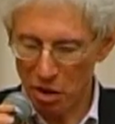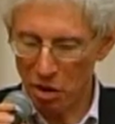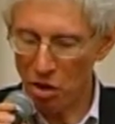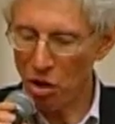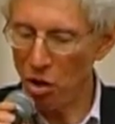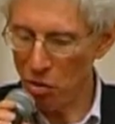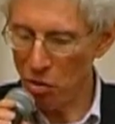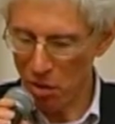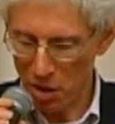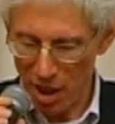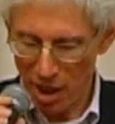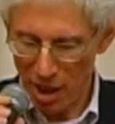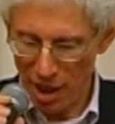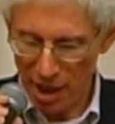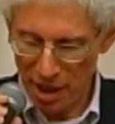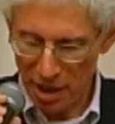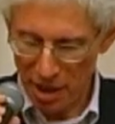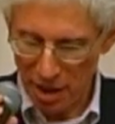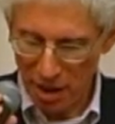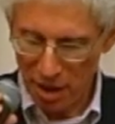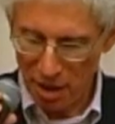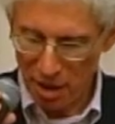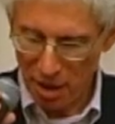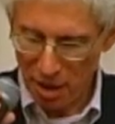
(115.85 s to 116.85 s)

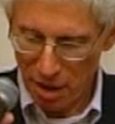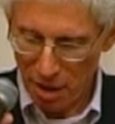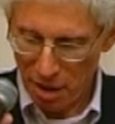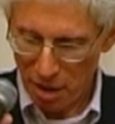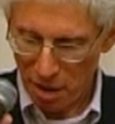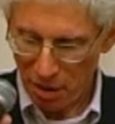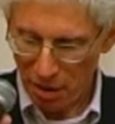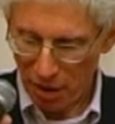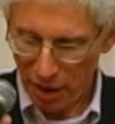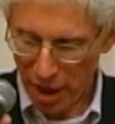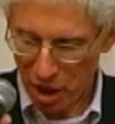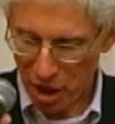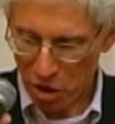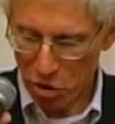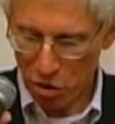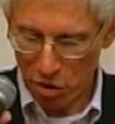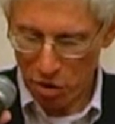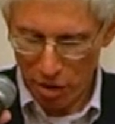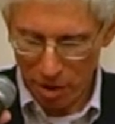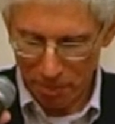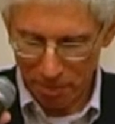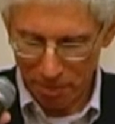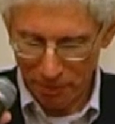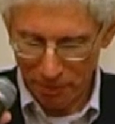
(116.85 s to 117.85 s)
Kogod lecture.